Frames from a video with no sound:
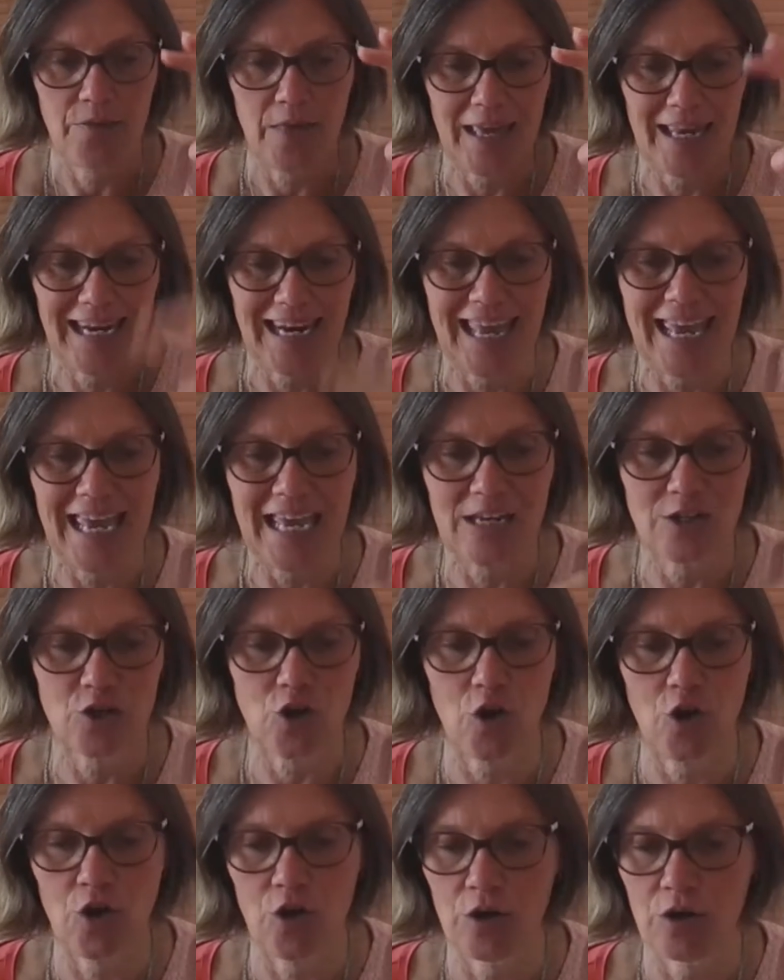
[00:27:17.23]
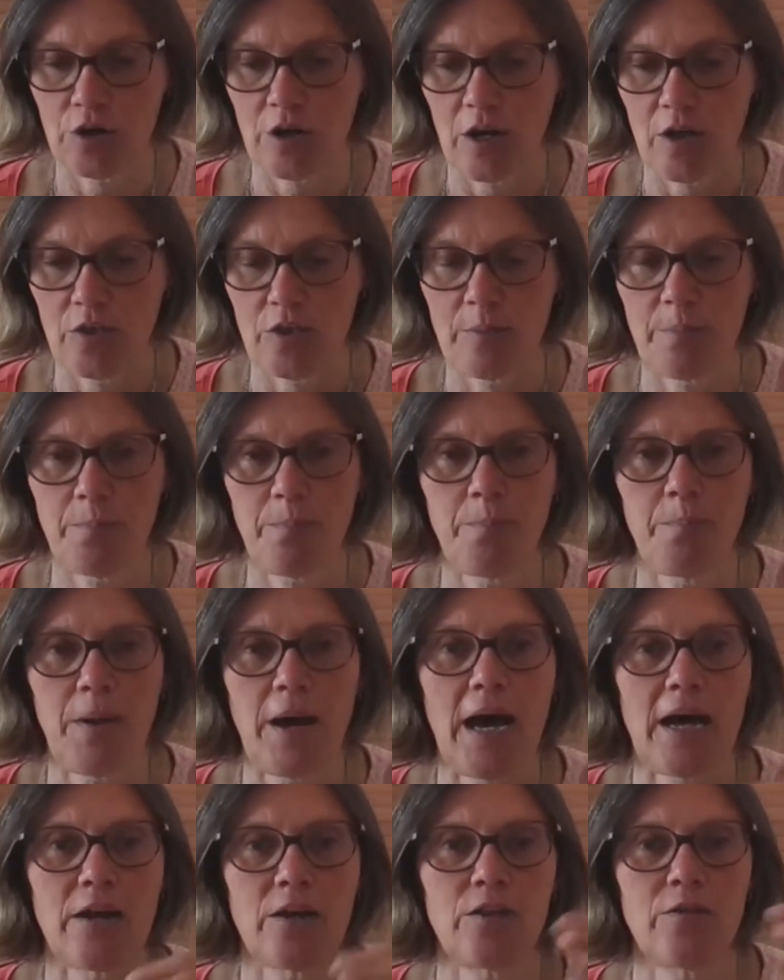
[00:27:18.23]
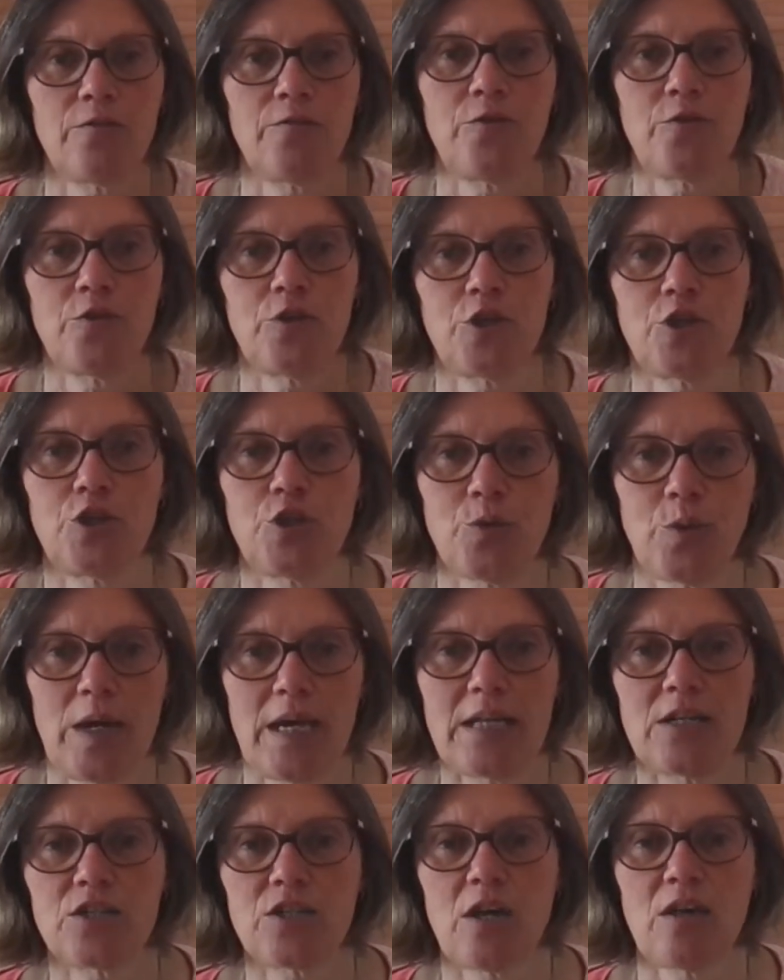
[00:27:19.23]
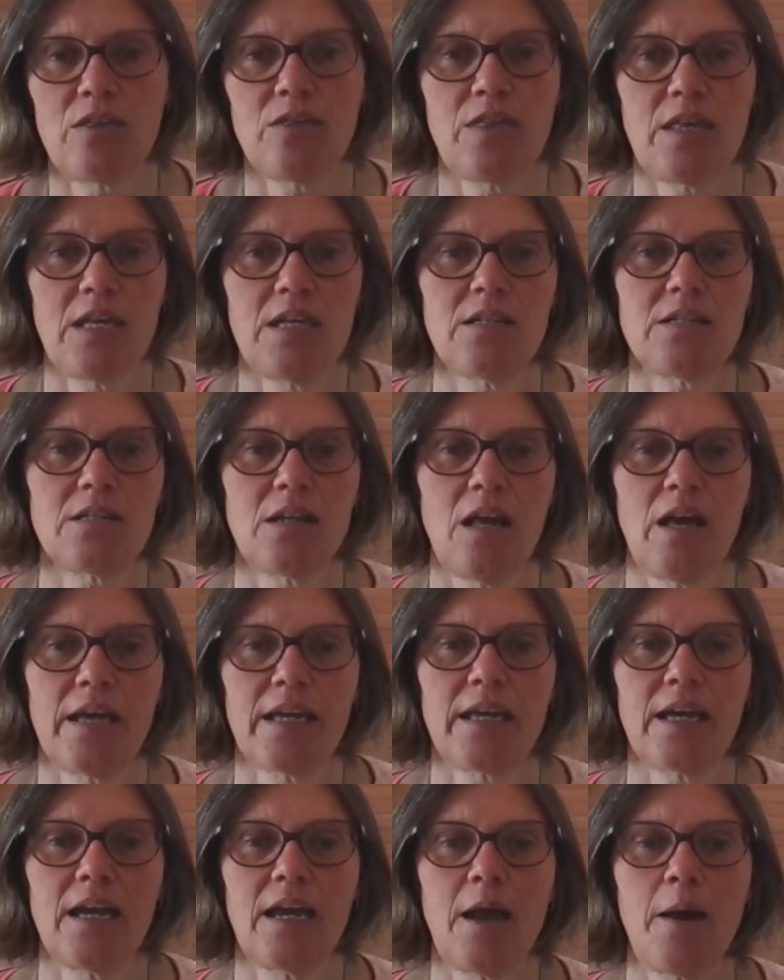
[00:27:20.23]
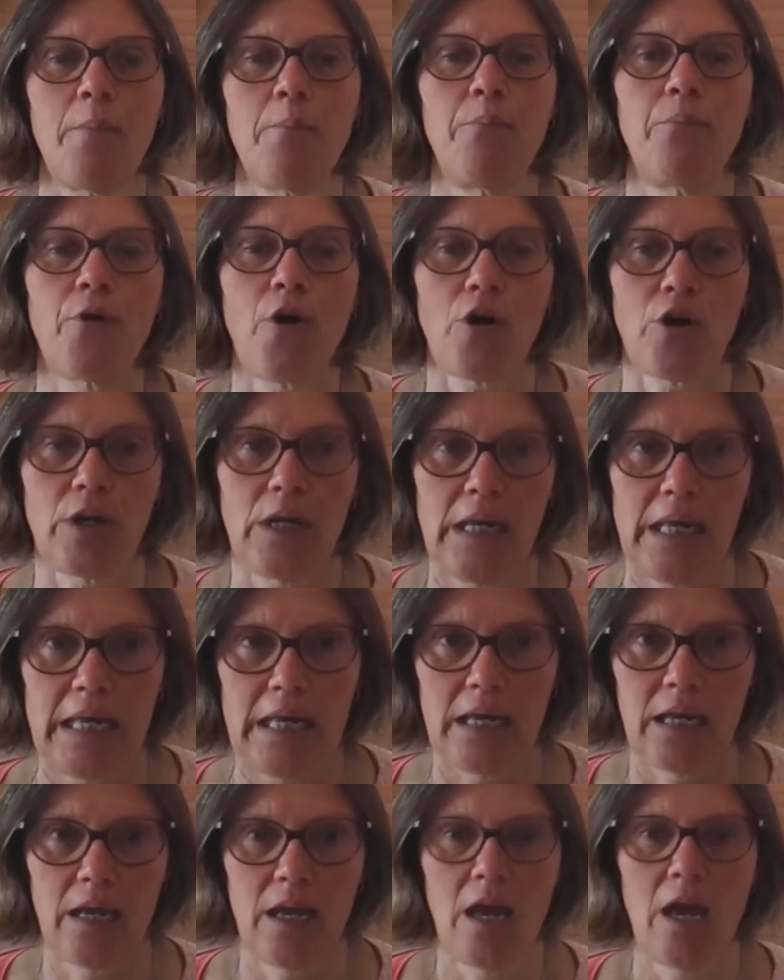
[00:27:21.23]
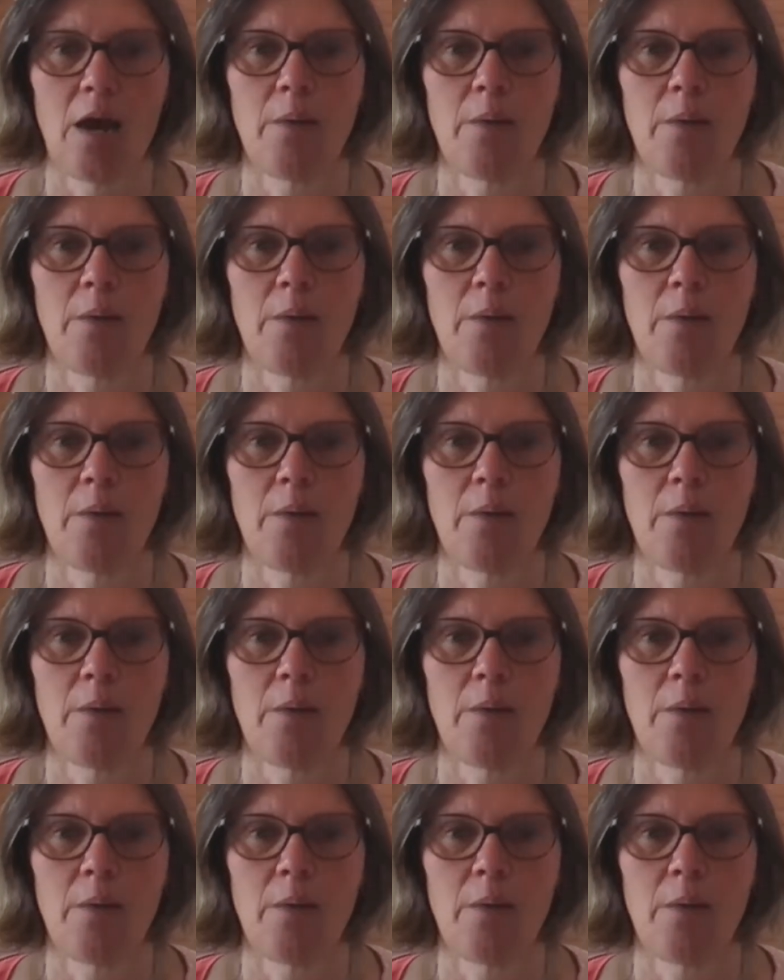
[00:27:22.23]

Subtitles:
they land on the part of the food that you eat. So things like broccoli.